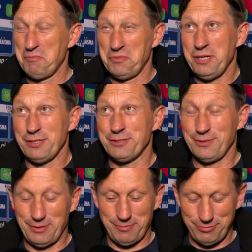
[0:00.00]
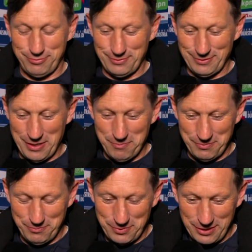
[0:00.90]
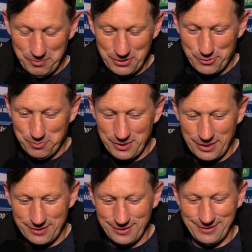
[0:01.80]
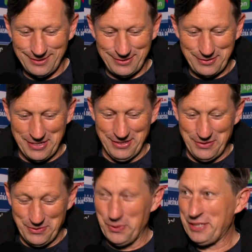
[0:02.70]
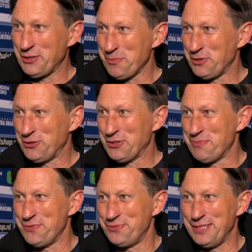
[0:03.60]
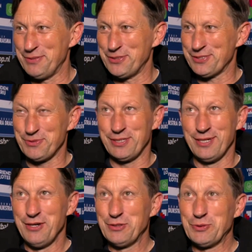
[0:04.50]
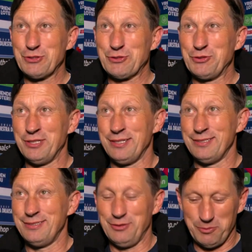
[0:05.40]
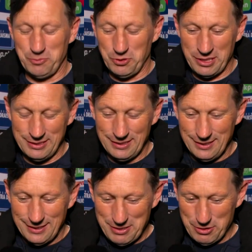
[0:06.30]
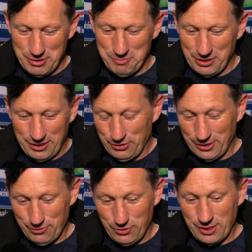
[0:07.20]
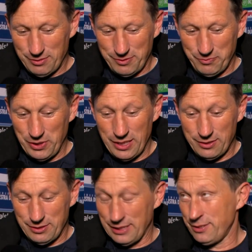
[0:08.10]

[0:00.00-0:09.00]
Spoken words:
Yes, I'm a little bit surprised at this record, because my feeling was we could score a lot more. But at the end, we had,